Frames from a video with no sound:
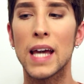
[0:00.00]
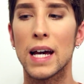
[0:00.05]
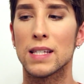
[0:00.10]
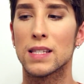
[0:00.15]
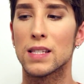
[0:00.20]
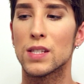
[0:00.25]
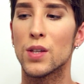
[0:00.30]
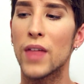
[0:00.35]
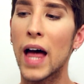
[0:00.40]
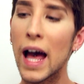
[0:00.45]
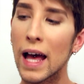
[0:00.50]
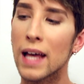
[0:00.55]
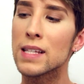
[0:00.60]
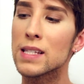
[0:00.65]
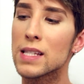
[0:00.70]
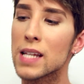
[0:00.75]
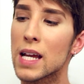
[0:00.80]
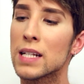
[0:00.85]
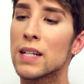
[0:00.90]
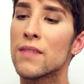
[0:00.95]
yes, so that
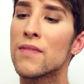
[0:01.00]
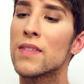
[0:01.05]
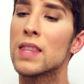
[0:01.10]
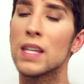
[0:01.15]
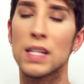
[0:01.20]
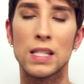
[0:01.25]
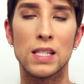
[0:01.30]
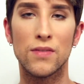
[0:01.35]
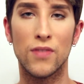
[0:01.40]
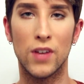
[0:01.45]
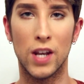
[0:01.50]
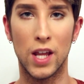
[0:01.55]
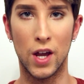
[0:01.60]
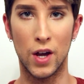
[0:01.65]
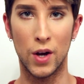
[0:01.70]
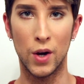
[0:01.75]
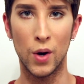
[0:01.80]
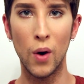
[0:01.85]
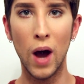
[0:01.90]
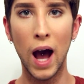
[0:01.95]
is the end of this
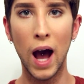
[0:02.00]
video.